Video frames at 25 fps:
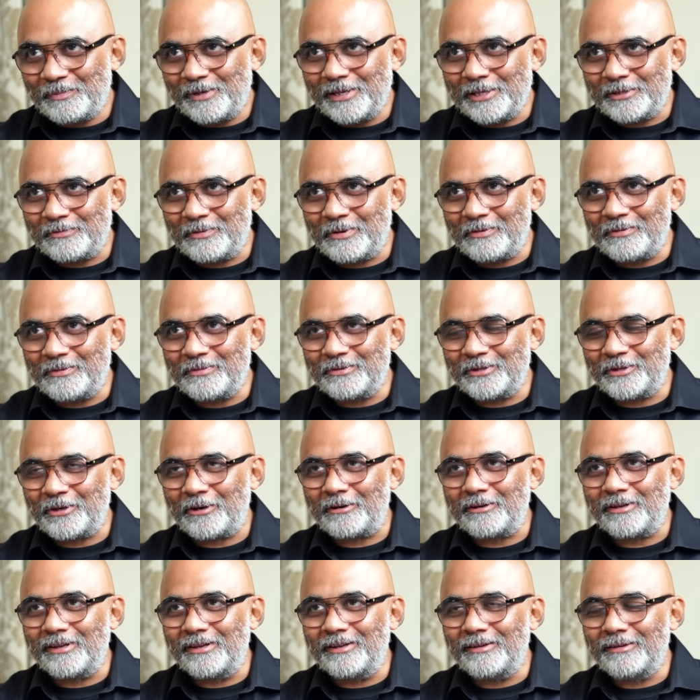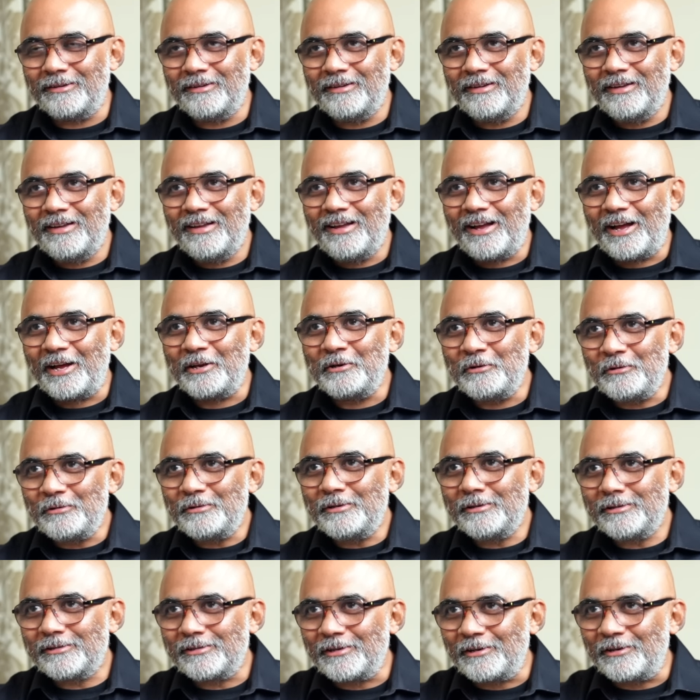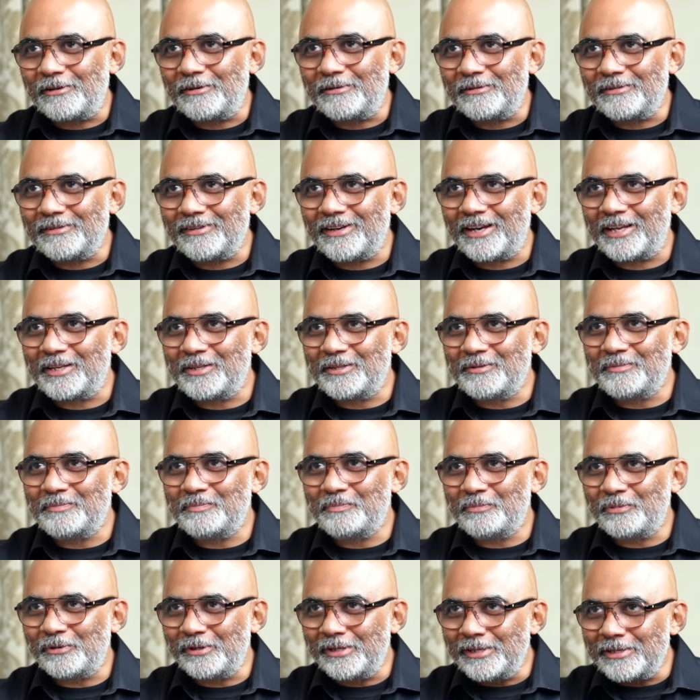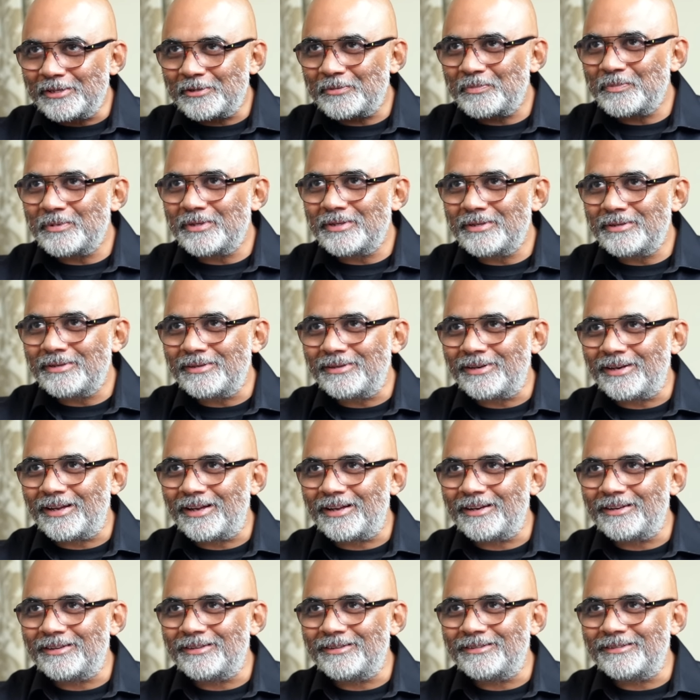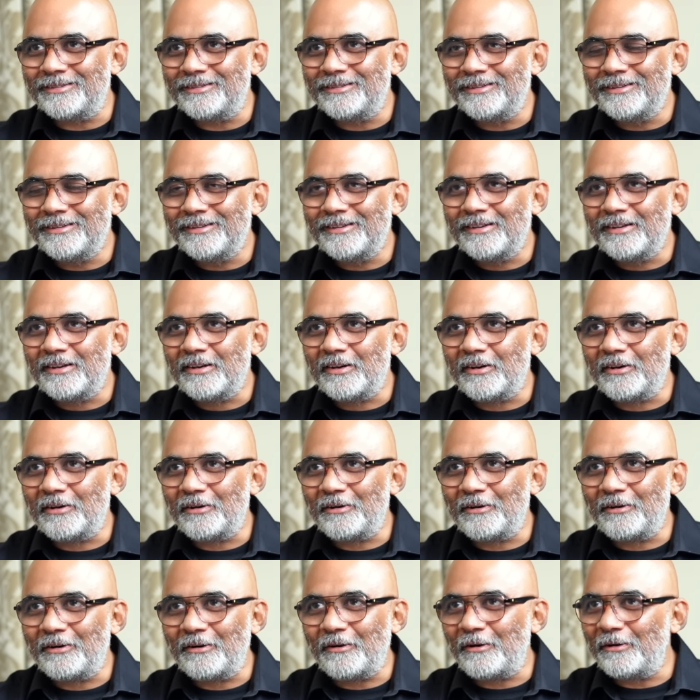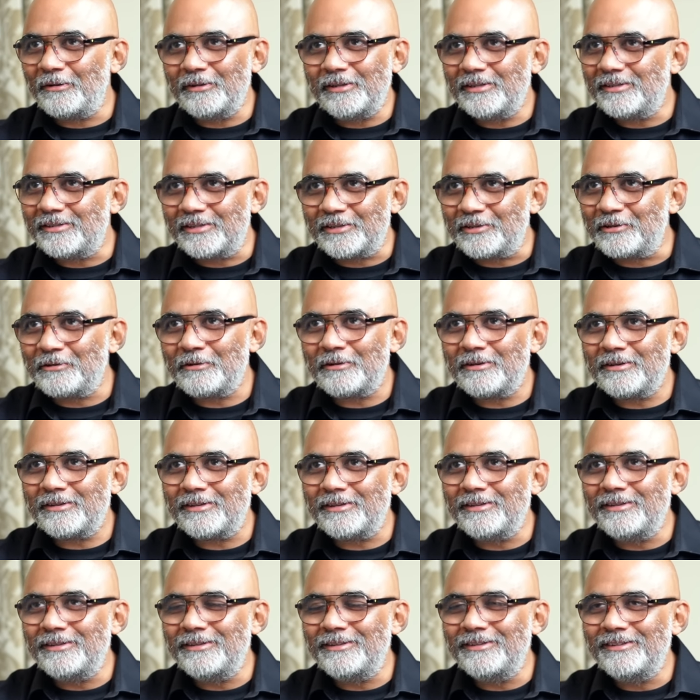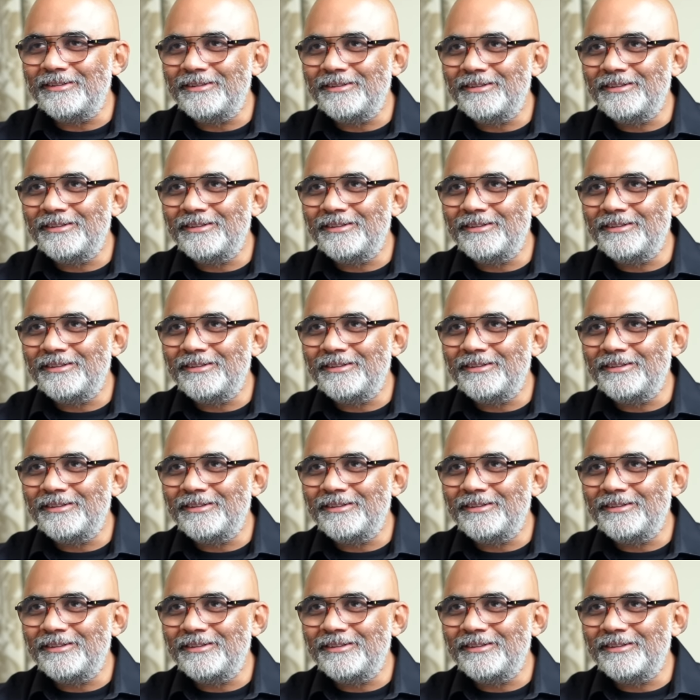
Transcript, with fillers: place where we were talking, I noticed uh, like policemen and all the security.